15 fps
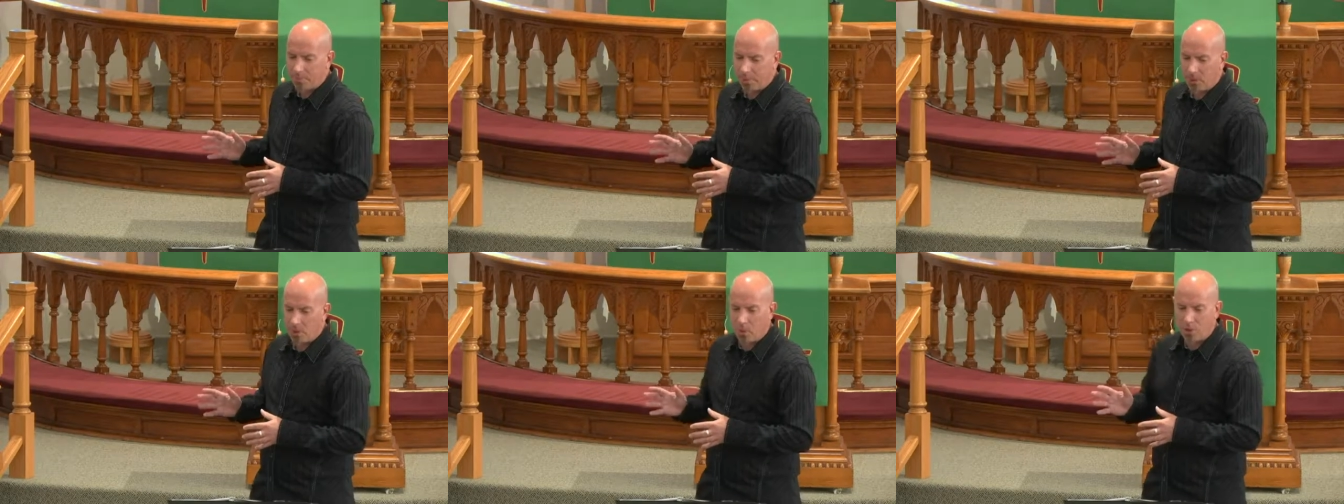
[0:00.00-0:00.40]

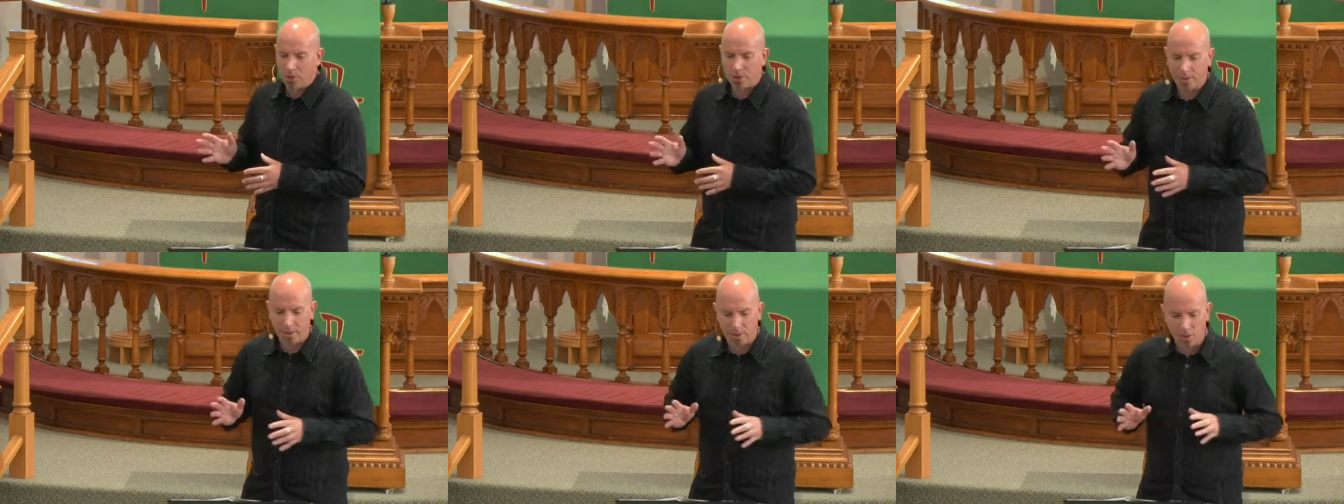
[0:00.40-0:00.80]
but a
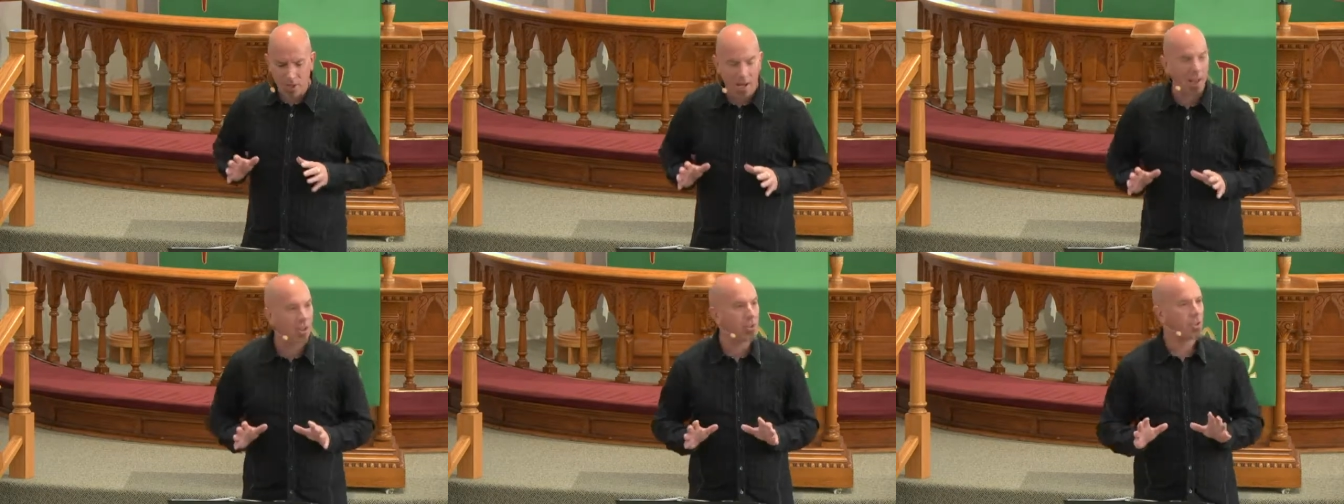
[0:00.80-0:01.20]
question that
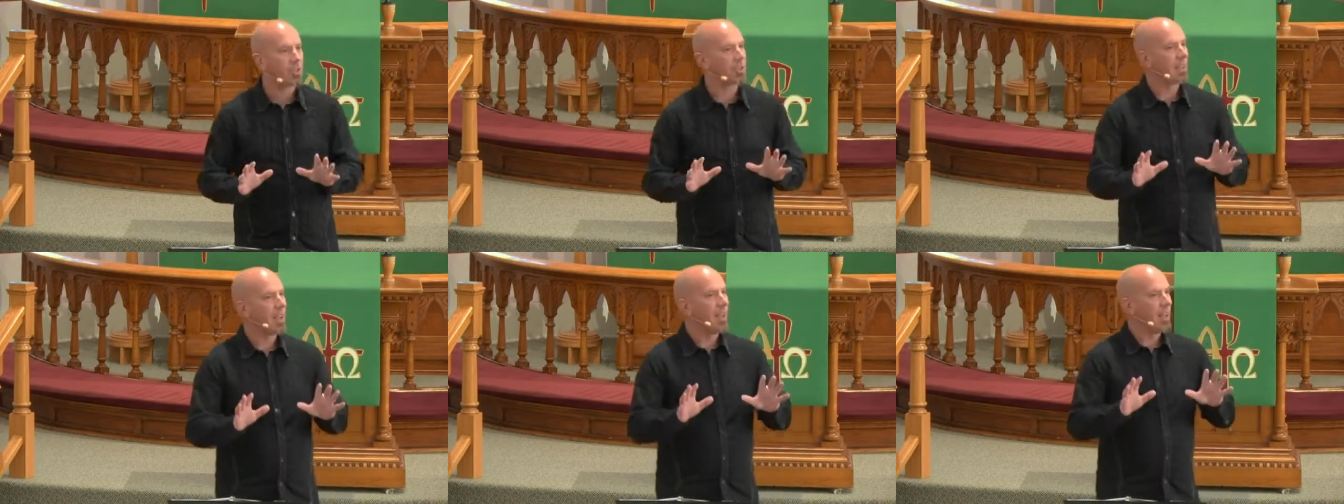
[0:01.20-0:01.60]
challenges
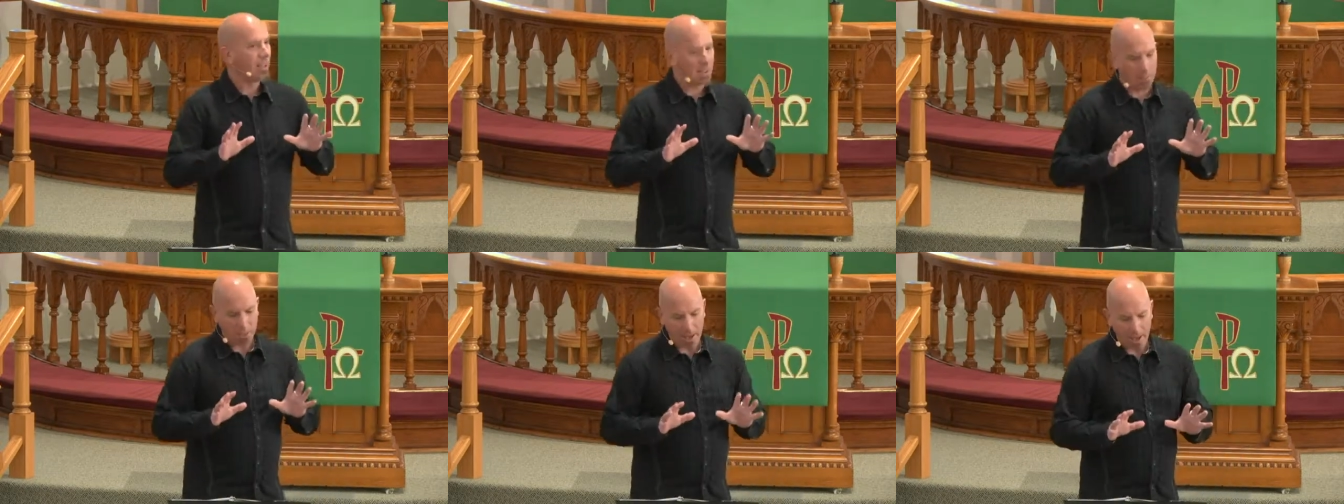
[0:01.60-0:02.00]
us
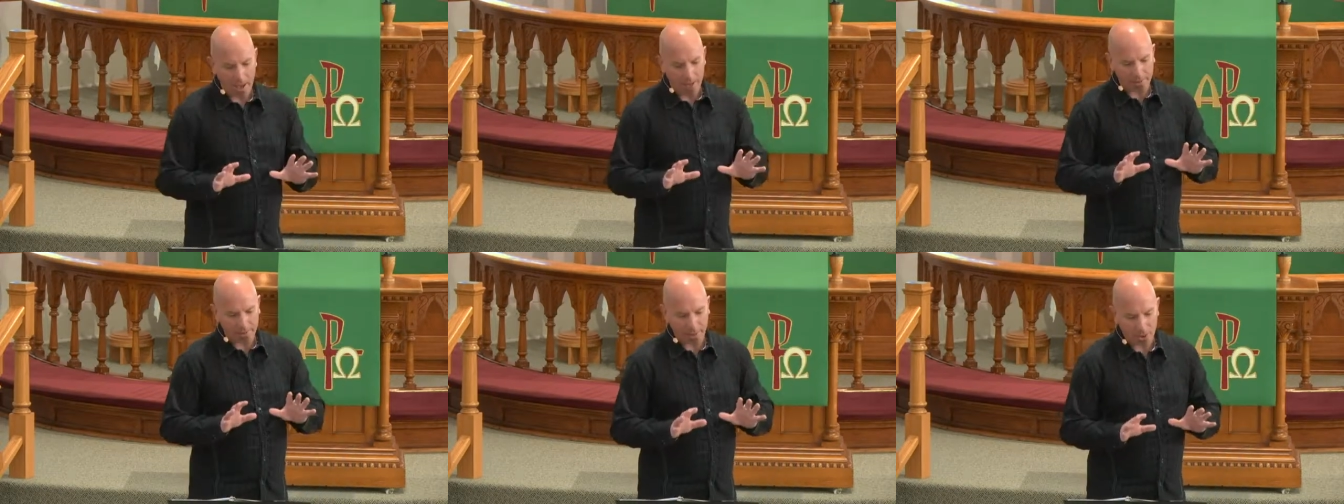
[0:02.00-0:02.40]
to pay
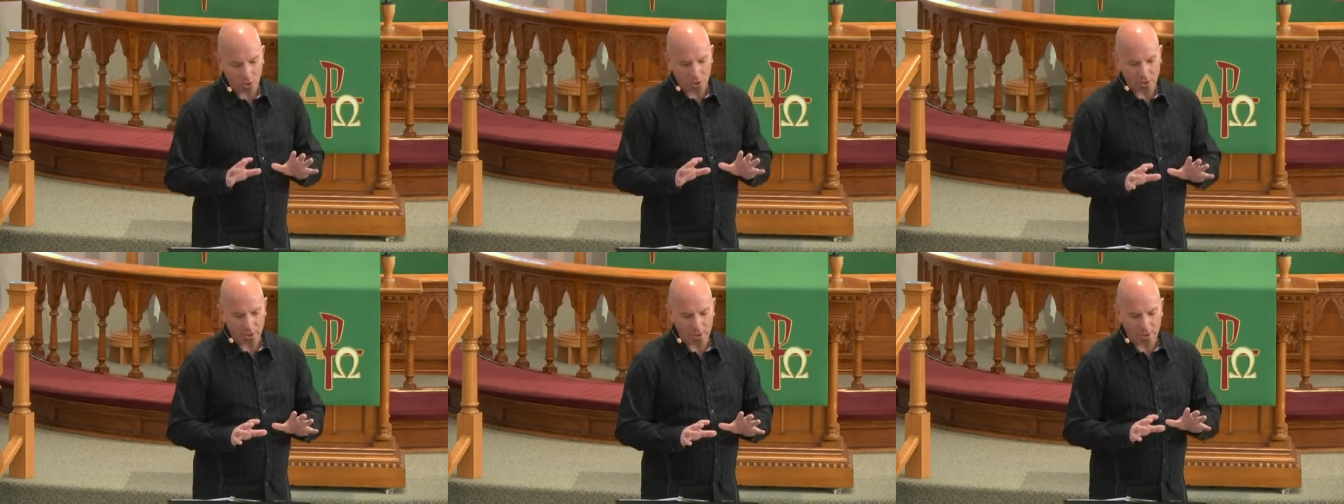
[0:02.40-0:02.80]

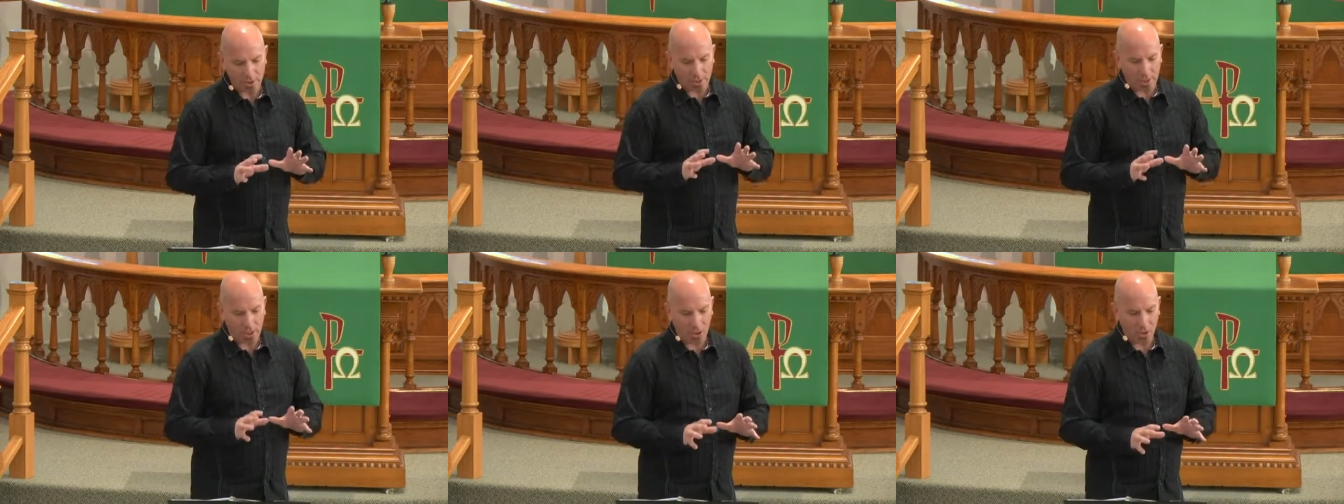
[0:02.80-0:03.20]
attention to the
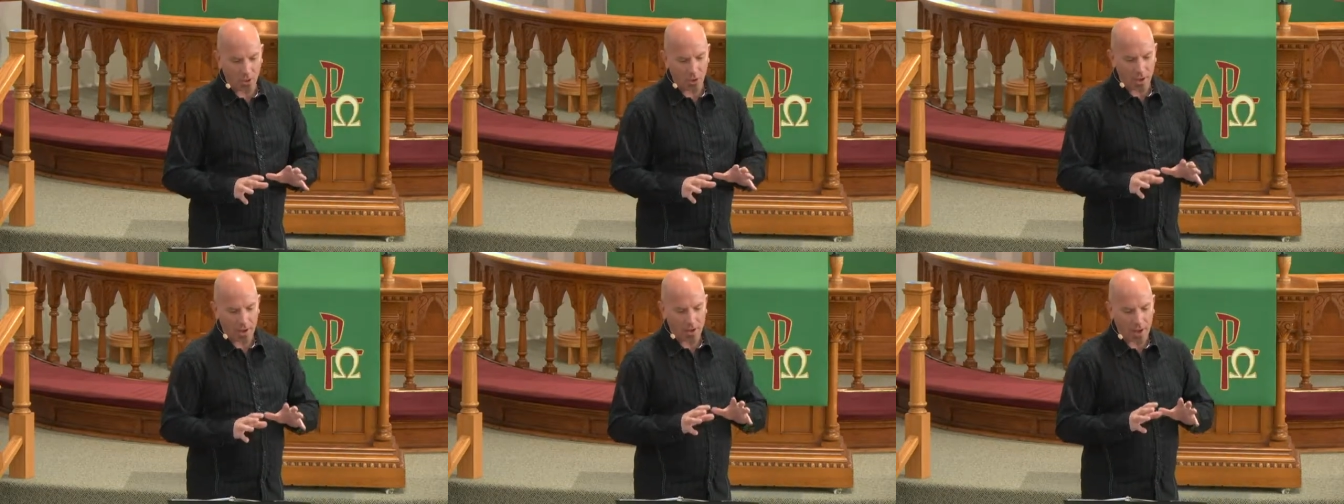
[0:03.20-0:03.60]

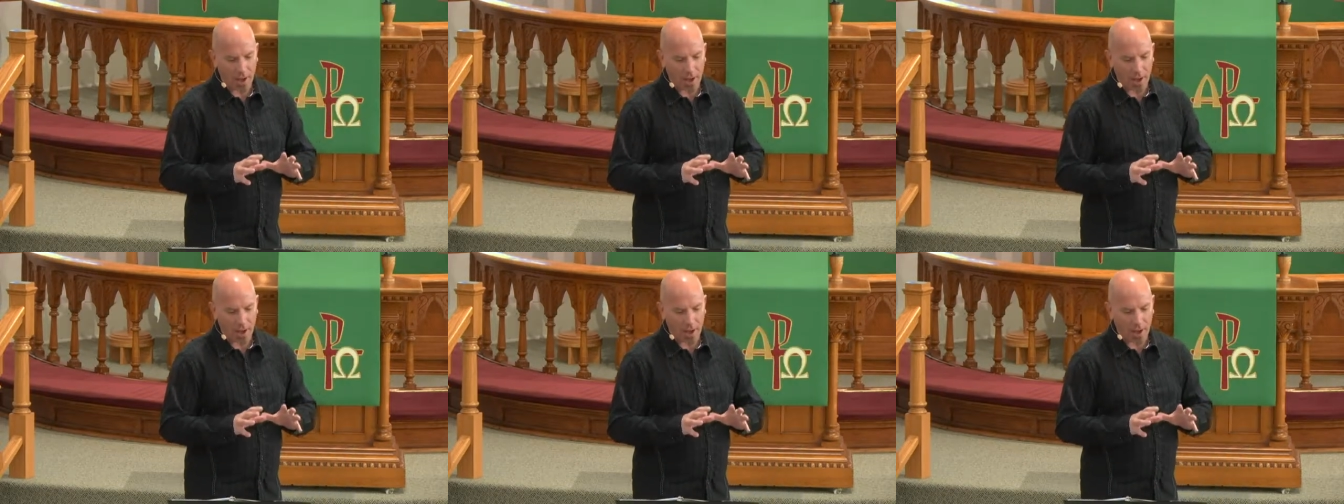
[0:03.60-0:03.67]
here and